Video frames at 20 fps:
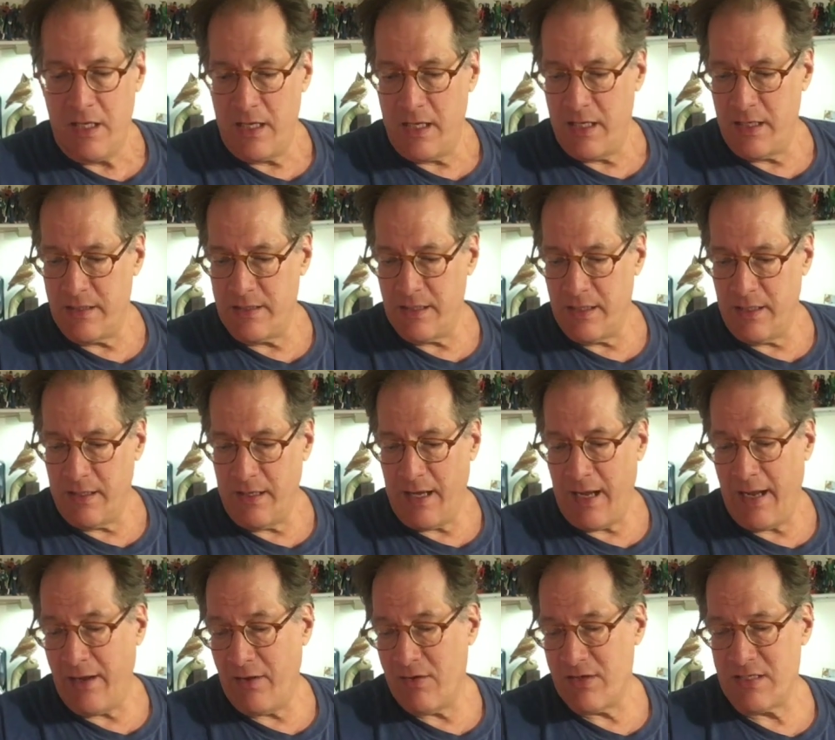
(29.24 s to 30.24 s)
And
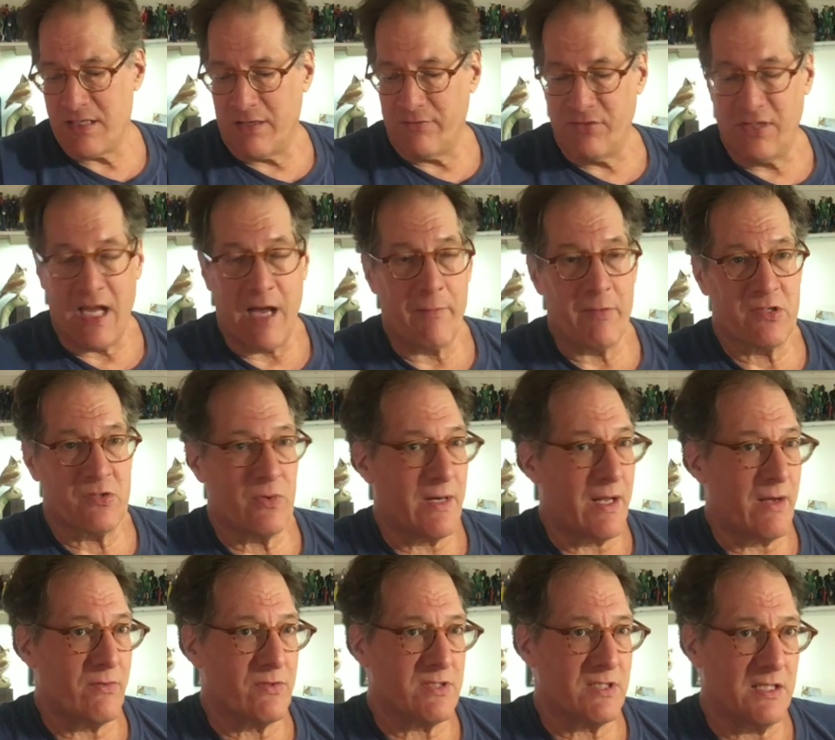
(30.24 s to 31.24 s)
I always loved comics when
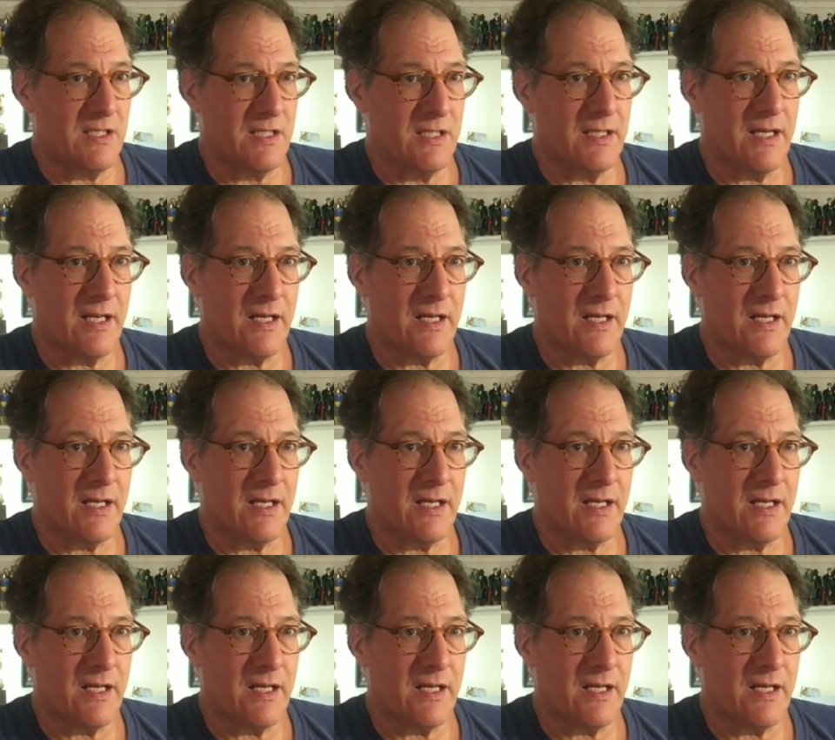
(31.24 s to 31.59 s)
I was a kid.